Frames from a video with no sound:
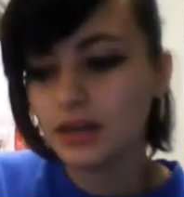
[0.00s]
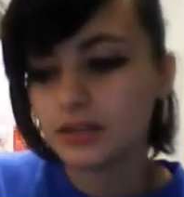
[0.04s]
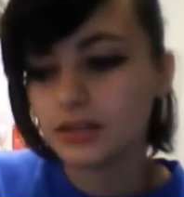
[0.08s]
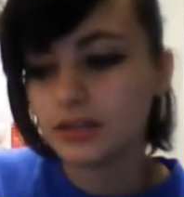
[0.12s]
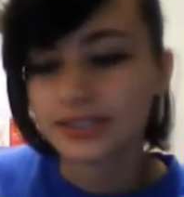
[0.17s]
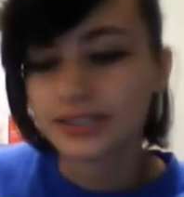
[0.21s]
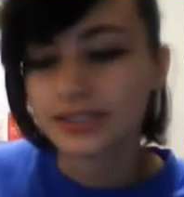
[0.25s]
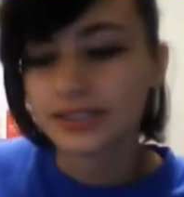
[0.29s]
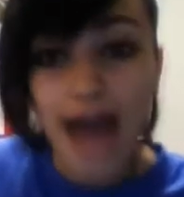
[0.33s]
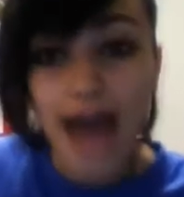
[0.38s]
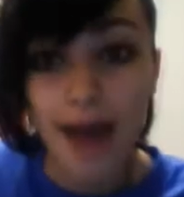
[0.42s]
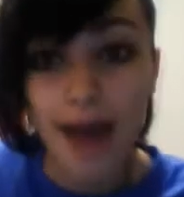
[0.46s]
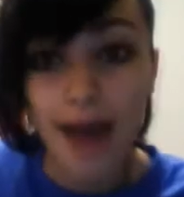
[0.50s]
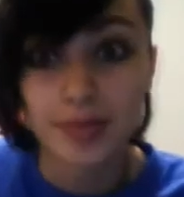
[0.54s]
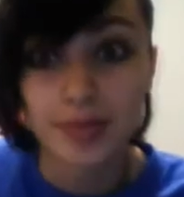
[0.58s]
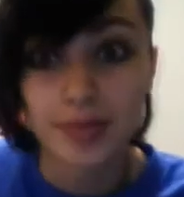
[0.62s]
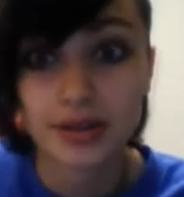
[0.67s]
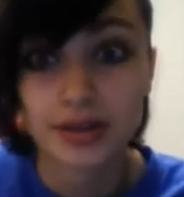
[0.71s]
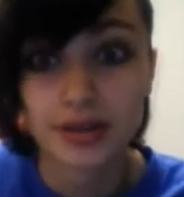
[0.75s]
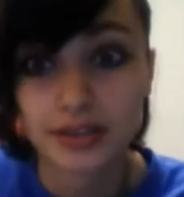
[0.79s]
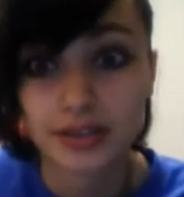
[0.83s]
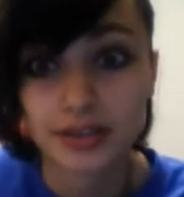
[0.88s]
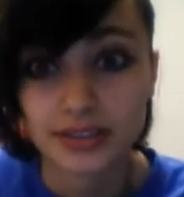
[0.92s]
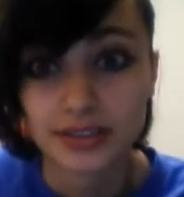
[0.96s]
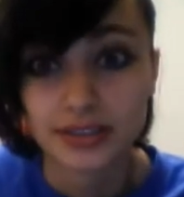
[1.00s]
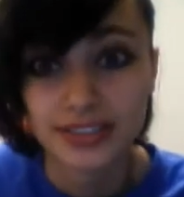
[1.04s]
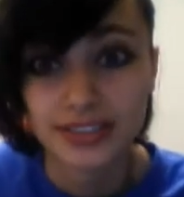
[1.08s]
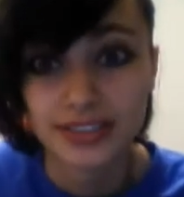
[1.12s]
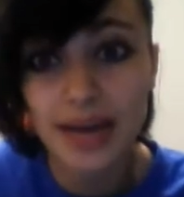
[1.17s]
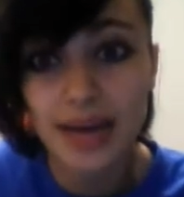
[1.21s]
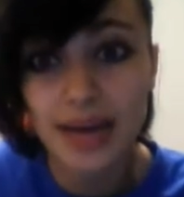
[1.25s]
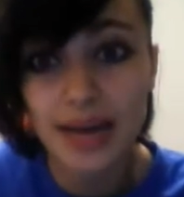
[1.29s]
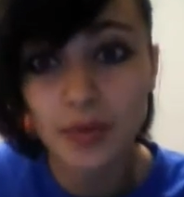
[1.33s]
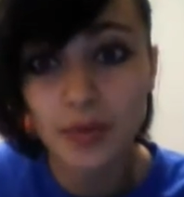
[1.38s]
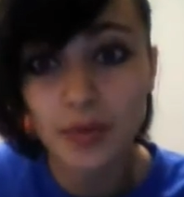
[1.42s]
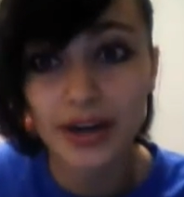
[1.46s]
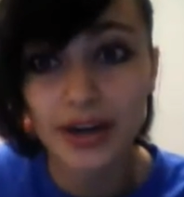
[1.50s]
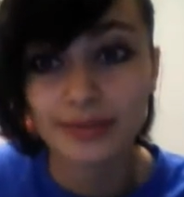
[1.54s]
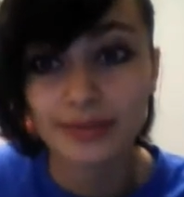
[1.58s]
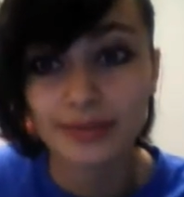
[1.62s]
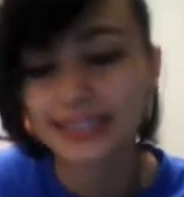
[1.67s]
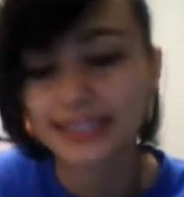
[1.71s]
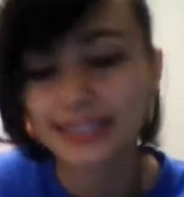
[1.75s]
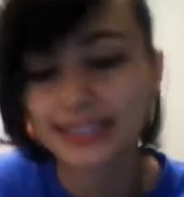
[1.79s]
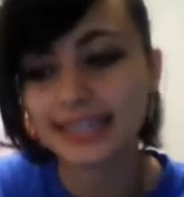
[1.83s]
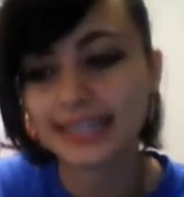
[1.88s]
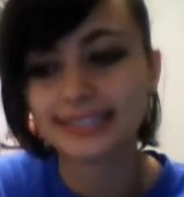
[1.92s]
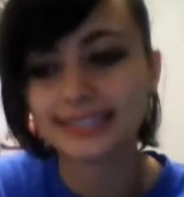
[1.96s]
stop worrying,
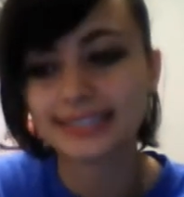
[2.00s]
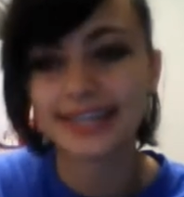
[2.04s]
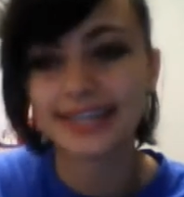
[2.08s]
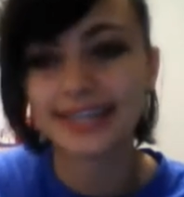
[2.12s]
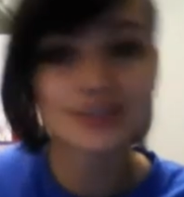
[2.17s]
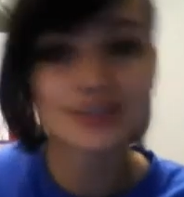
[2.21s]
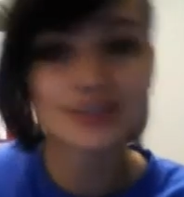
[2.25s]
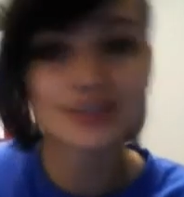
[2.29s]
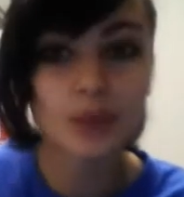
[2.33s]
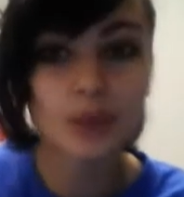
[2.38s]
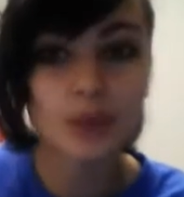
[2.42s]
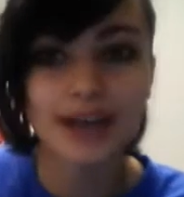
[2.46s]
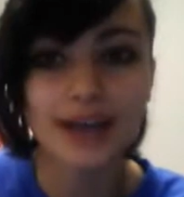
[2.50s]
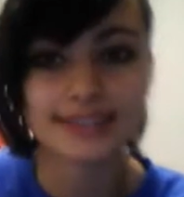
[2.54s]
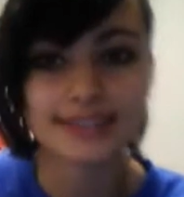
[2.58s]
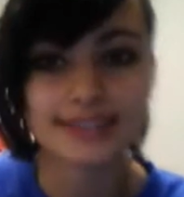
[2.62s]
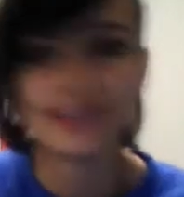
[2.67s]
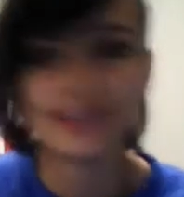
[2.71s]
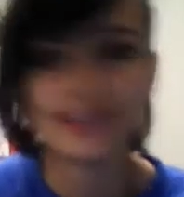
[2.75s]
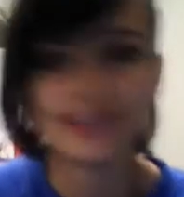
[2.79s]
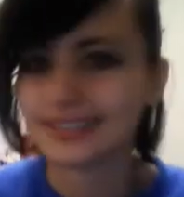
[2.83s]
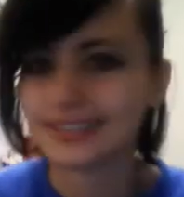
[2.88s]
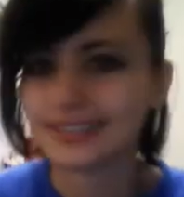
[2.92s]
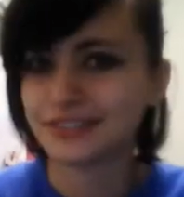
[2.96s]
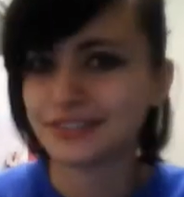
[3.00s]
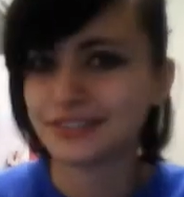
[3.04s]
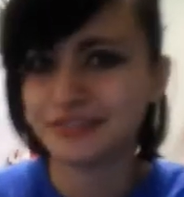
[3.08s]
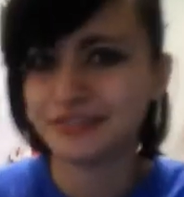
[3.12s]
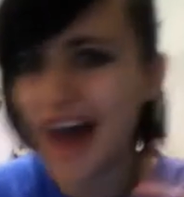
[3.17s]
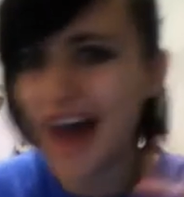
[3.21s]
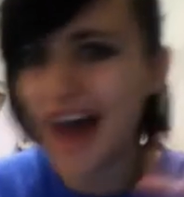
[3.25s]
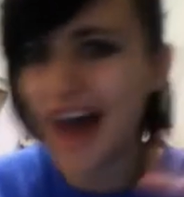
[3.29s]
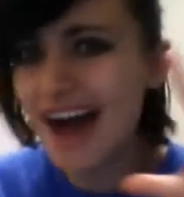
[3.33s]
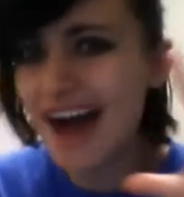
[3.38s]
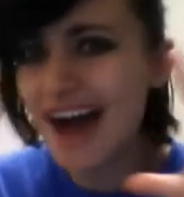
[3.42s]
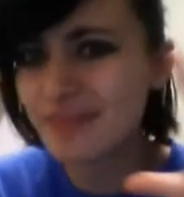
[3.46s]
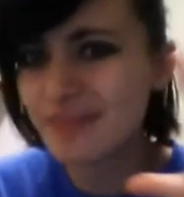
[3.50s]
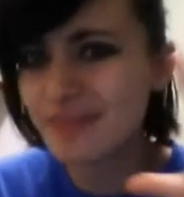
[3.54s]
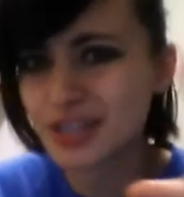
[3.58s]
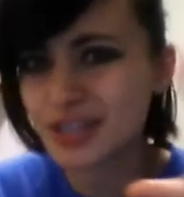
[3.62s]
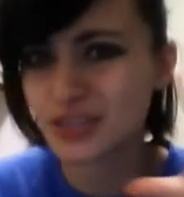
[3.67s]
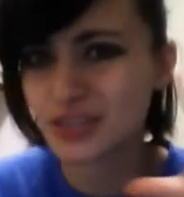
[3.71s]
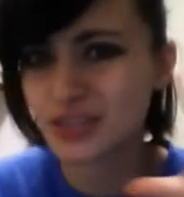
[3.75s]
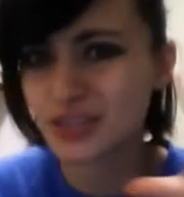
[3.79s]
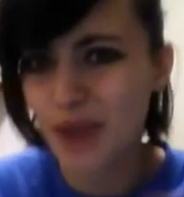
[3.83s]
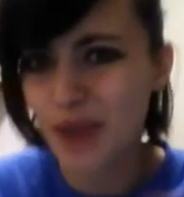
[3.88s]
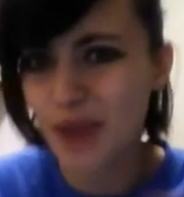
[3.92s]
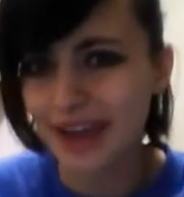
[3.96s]
because guess what? It's 5
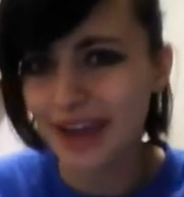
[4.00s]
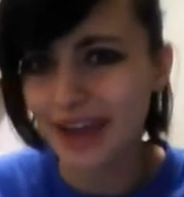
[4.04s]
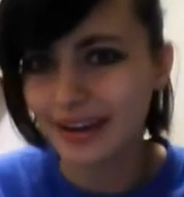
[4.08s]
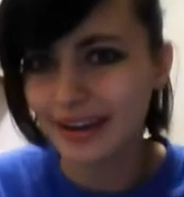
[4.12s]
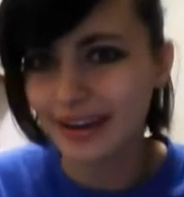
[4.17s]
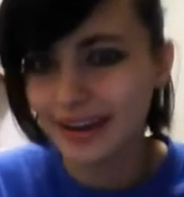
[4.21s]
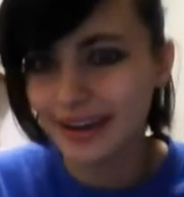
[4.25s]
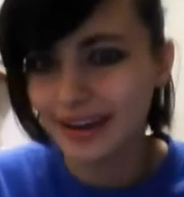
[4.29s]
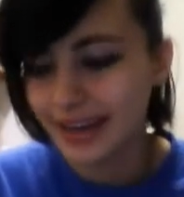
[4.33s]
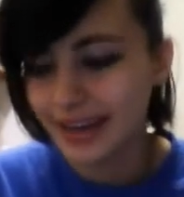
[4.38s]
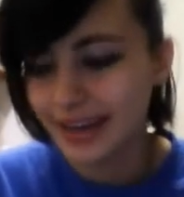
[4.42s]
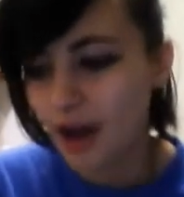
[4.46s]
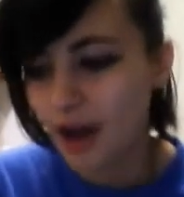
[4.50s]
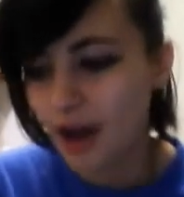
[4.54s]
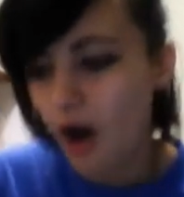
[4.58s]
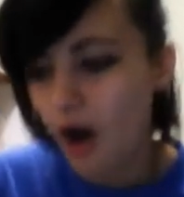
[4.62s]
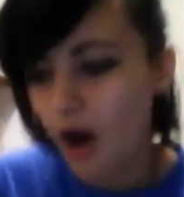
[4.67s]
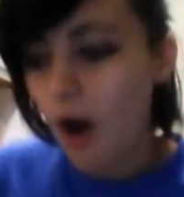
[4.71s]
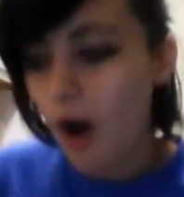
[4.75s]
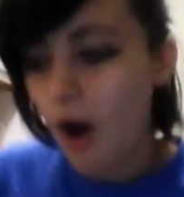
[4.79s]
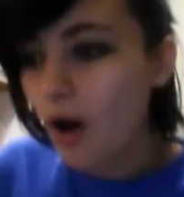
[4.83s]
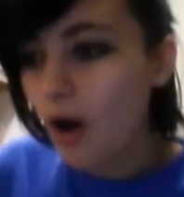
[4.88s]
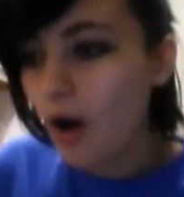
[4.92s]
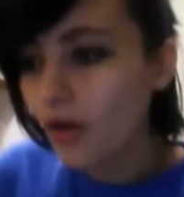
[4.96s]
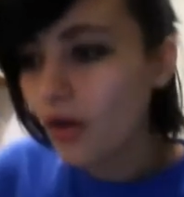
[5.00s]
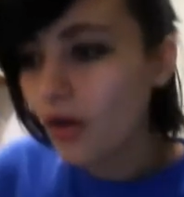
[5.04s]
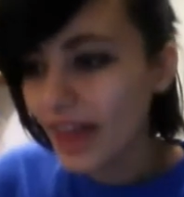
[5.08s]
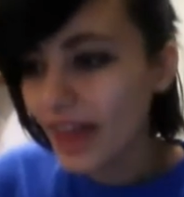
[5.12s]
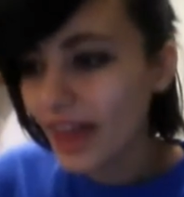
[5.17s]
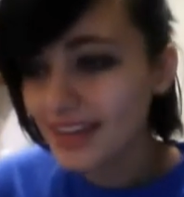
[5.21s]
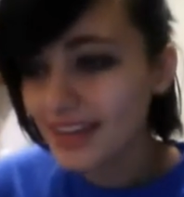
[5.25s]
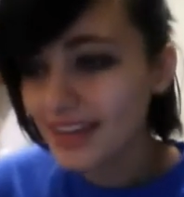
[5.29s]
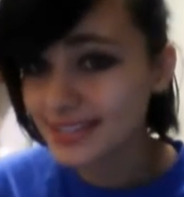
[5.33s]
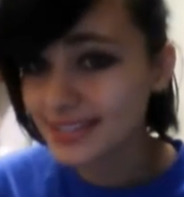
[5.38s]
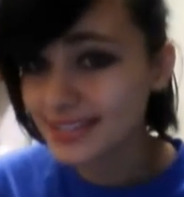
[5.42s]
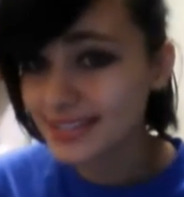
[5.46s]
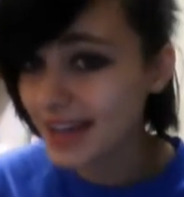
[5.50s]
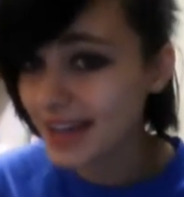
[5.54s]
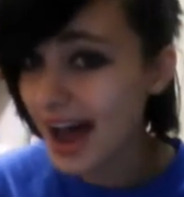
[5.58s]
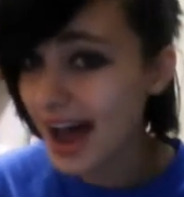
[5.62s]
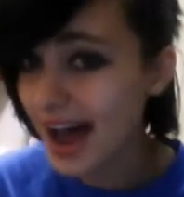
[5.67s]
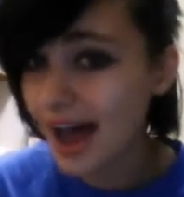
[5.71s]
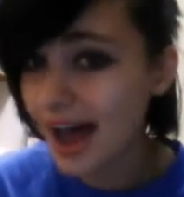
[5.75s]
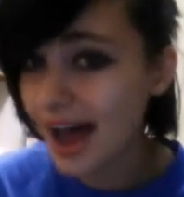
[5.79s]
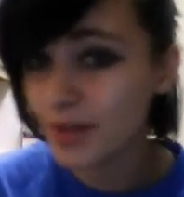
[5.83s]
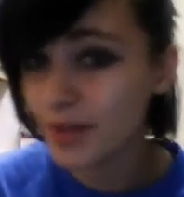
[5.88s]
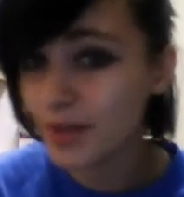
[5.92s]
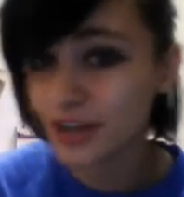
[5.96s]
months away. All this
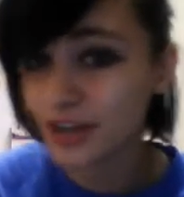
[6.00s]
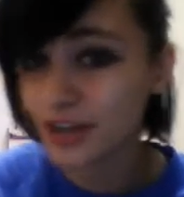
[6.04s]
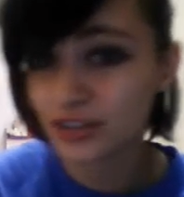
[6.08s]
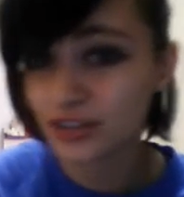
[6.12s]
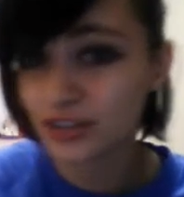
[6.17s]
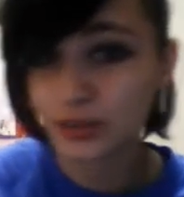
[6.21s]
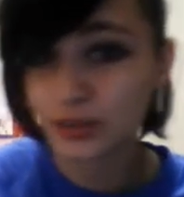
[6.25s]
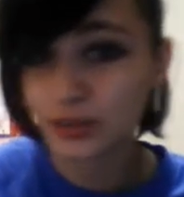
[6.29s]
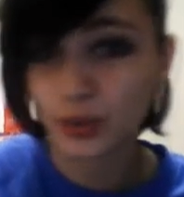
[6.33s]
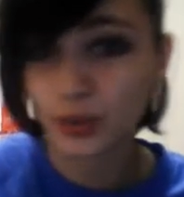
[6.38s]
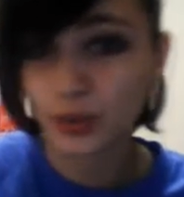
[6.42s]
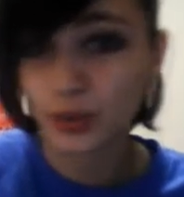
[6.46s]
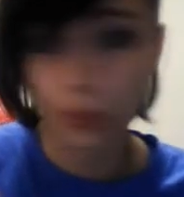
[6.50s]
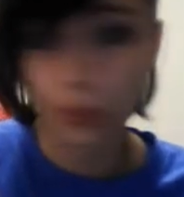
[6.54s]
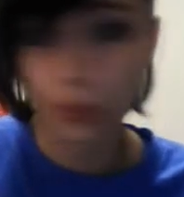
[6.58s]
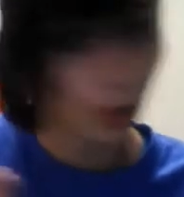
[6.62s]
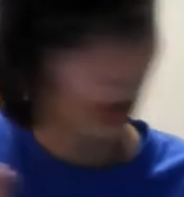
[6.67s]
time that you're doing